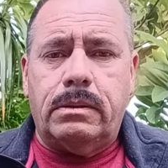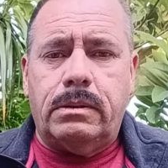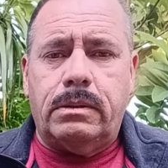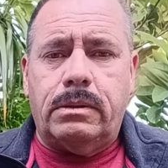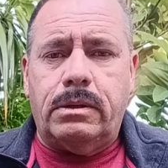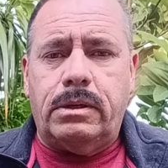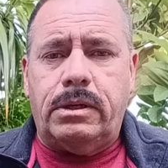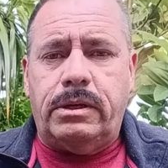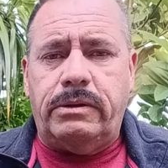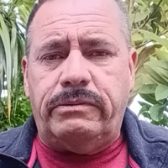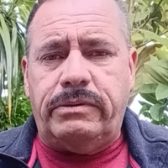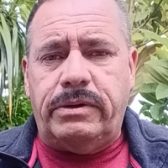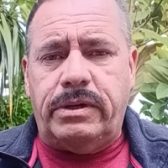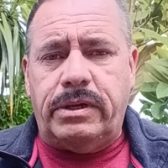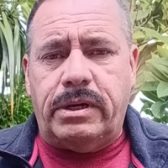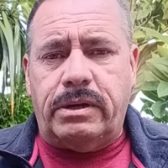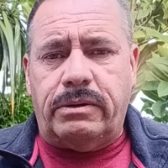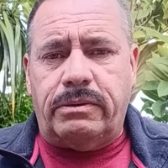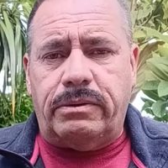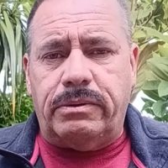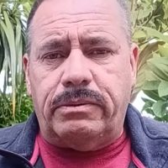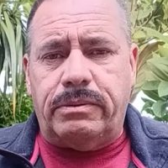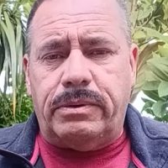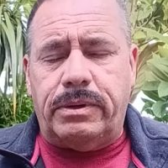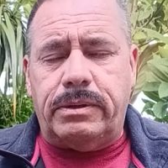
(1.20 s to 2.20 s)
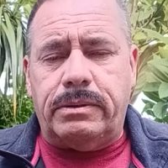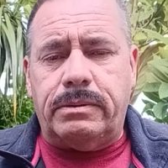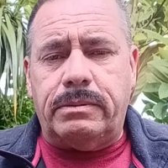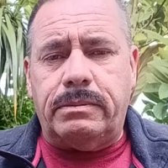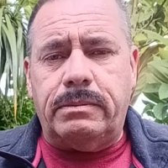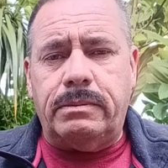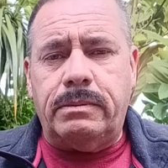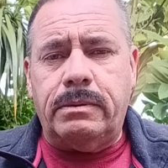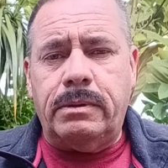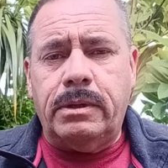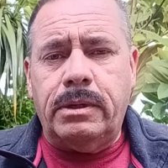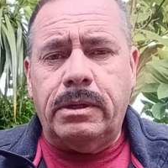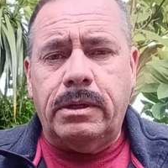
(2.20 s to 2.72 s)
Good evening, everyone.
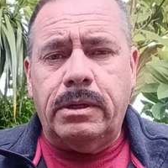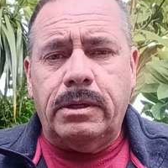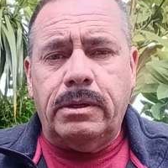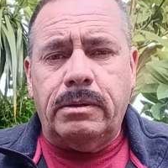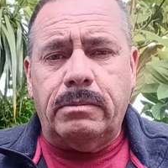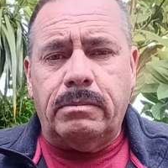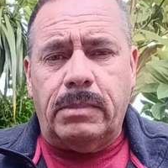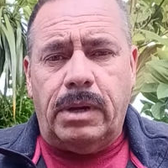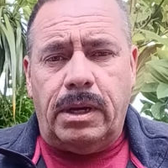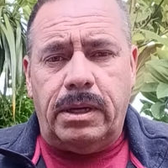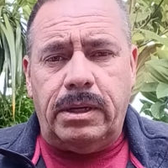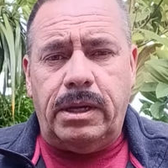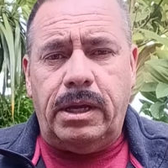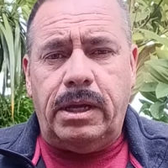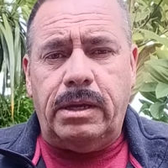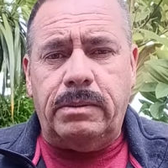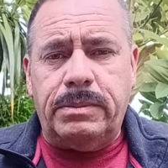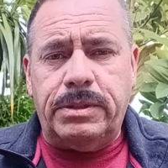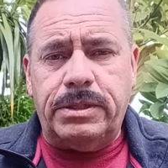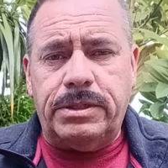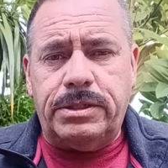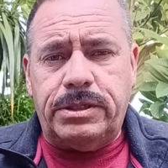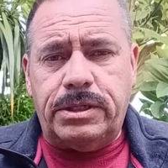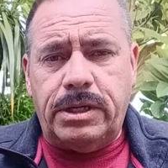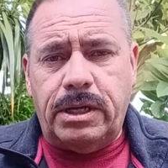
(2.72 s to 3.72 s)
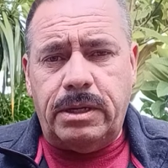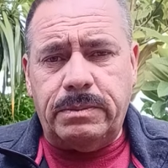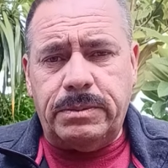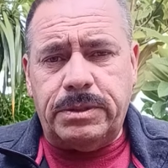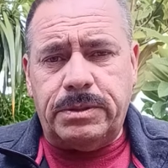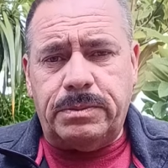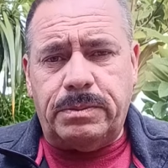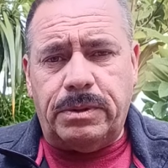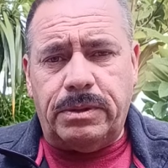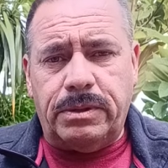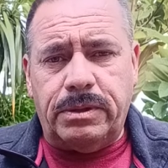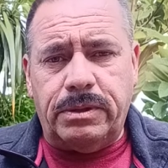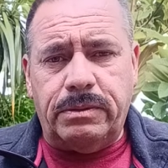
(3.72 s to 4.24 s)
My name is James
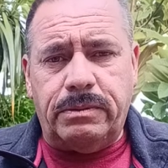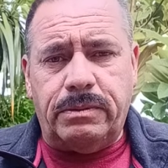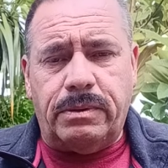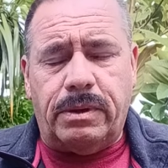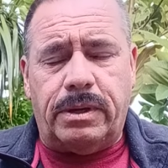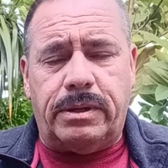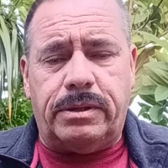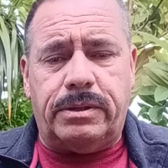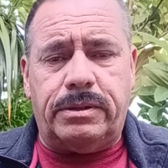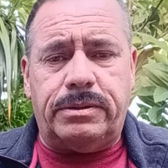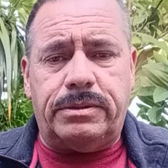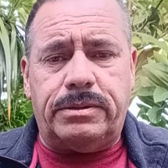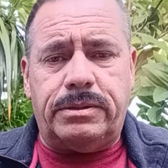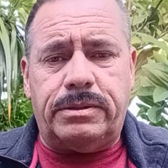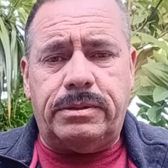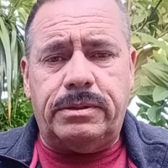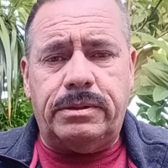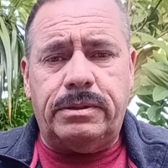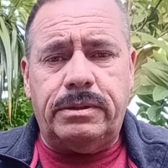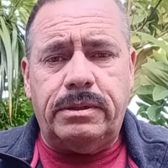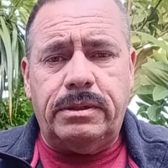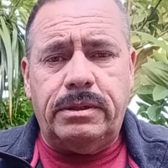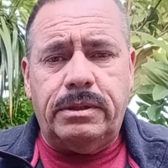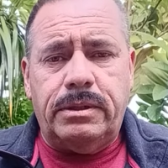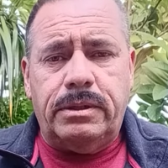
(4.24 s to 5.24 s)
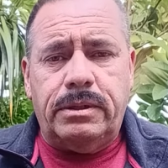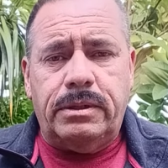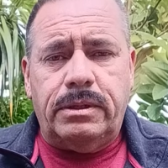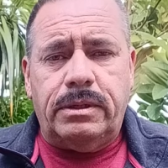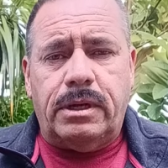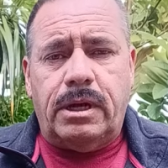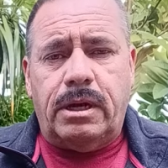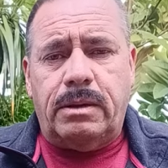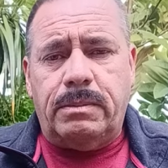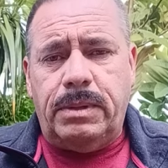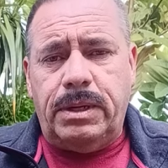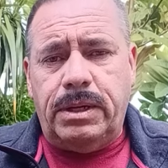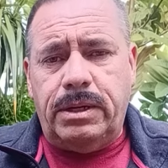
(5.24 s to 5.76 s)
Bernie Waters.
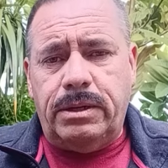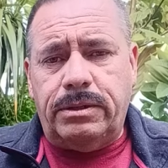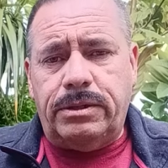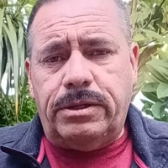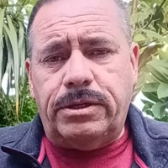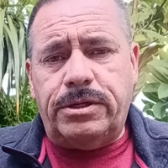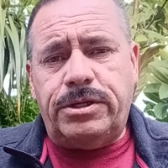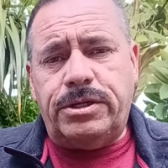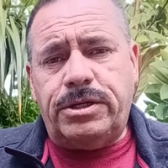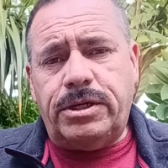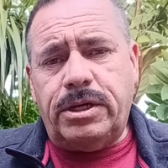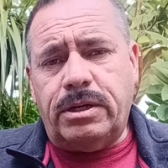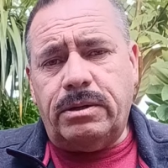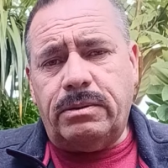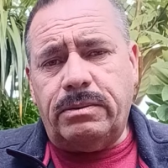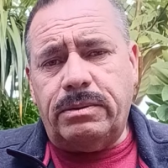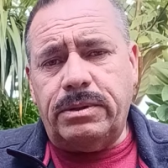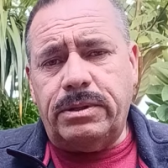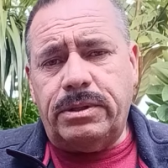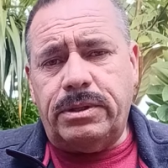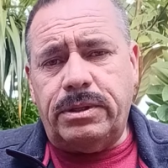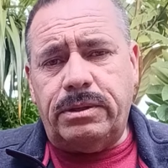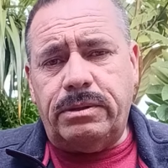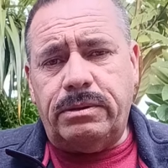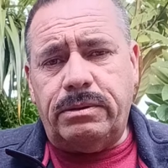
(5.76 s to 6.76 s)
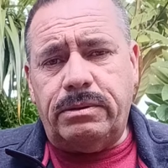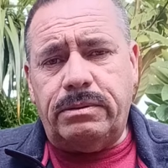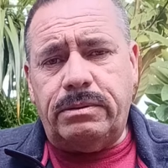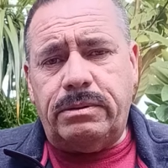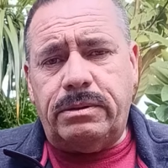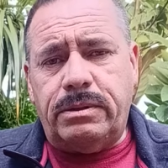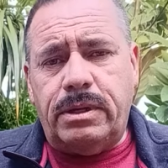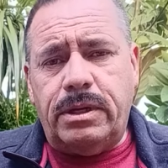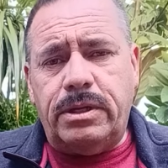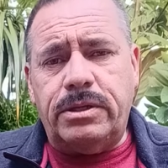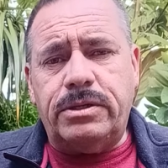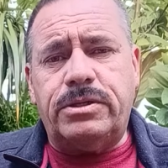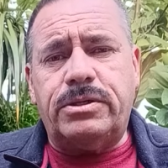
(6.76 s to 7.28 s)
I'm here to share with you
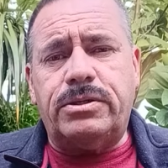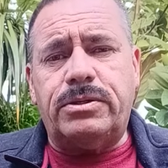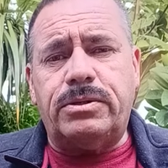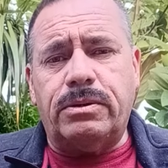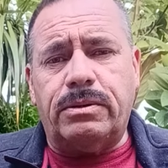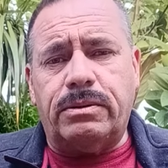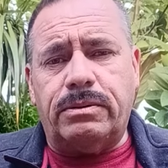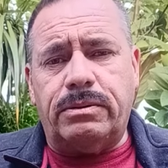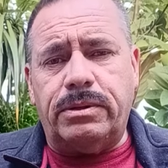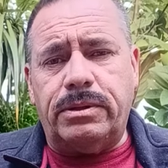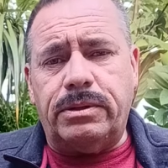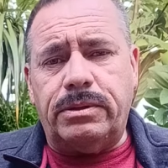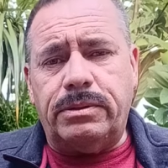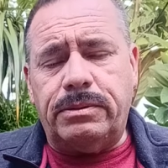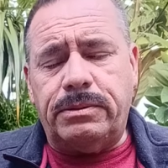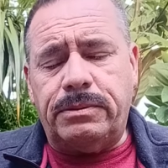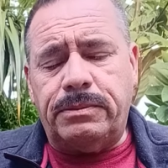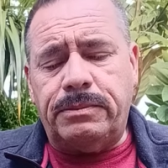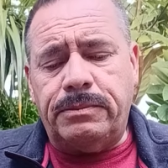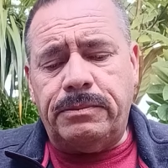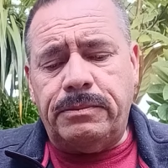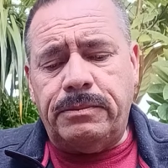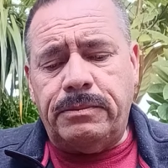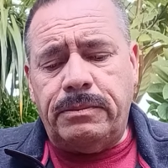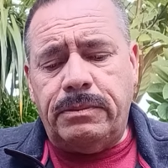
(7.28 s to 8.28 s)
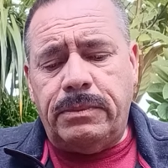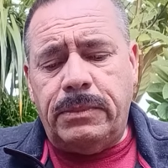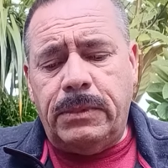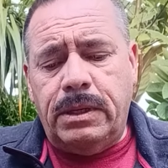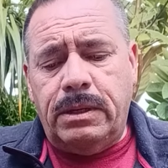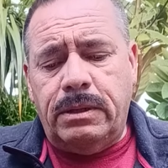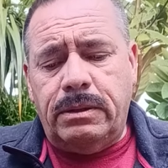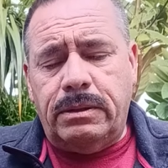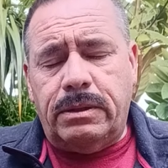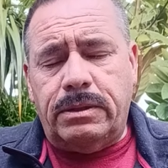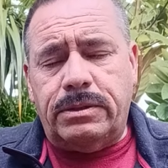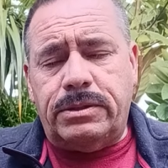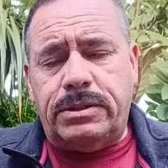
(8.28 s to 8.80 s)
a story.
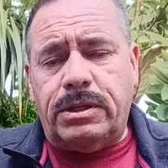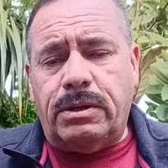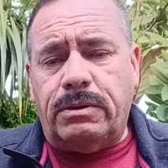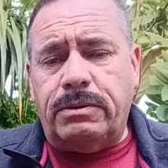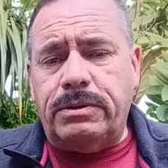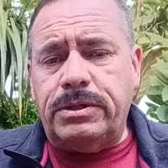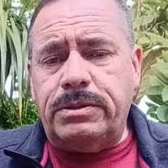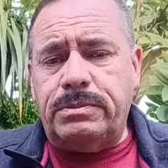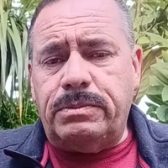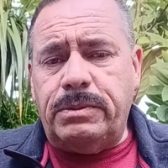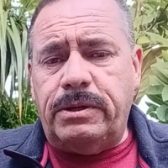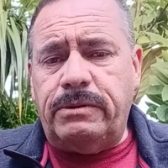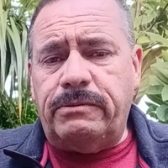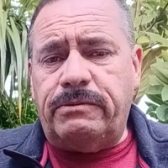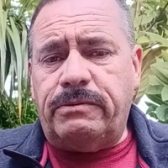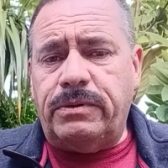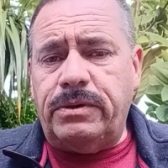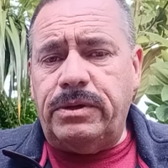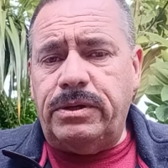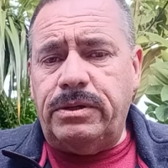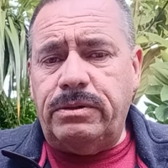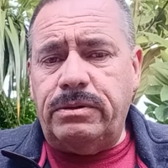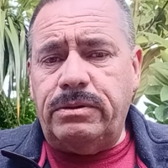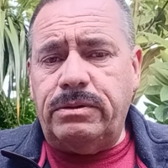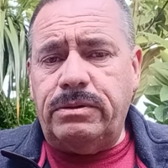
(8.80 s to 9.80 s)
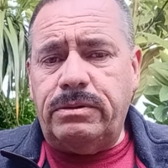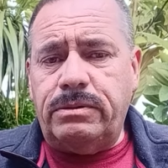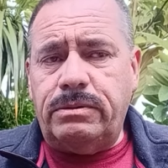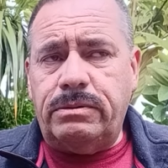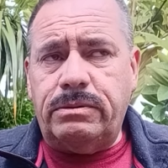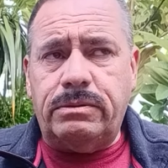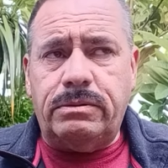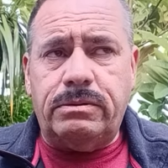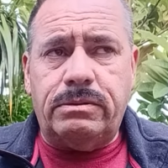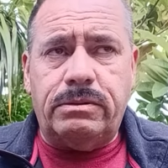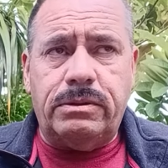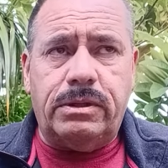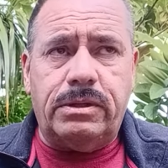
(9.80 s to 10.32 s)
The story is meant for you
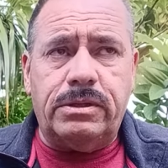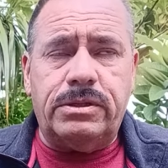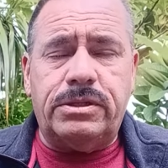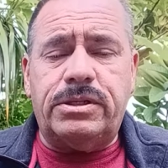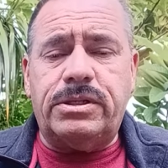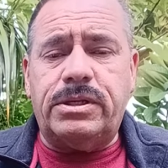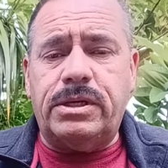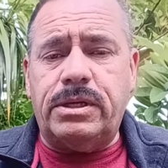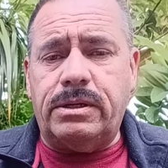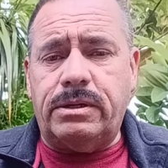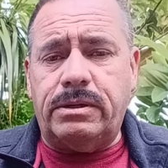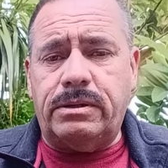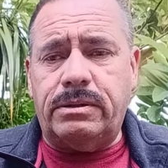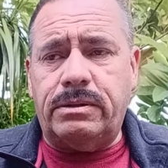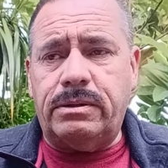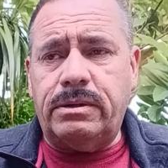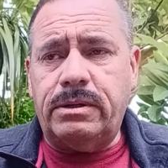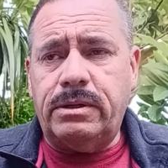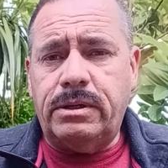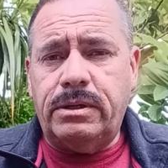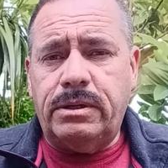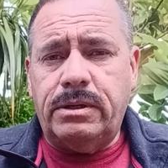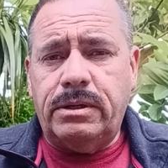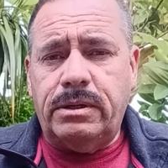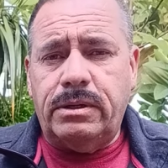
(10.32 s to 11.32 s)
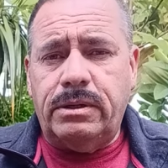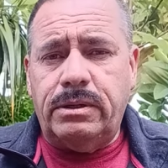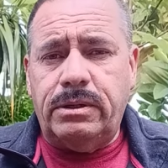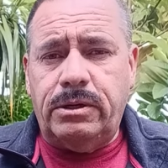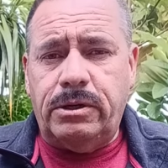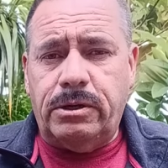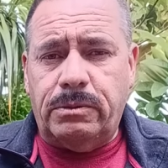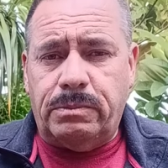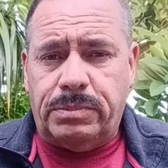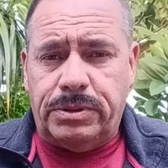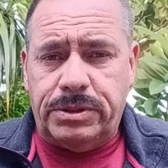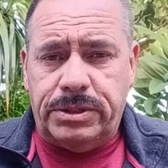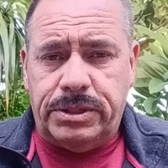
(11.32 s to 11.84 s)
to consider
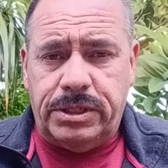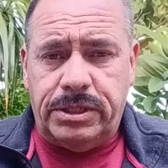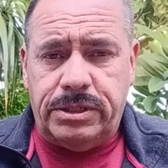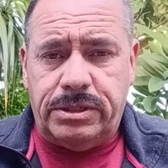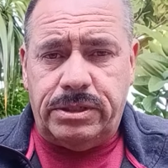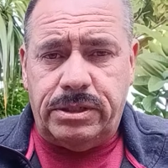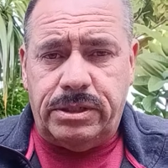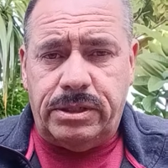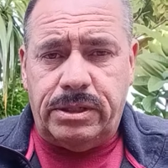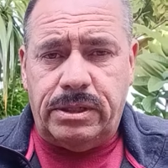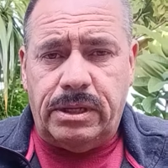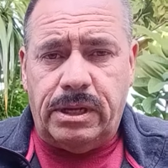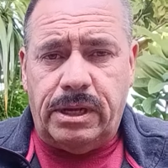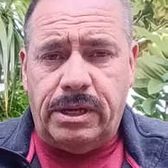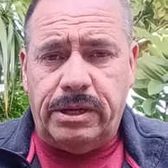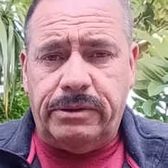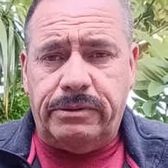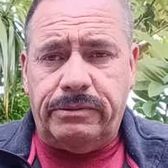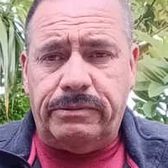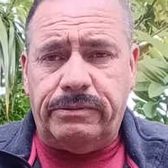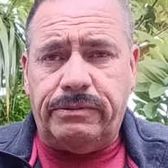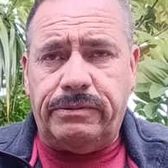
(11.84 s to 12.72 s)
your position in life.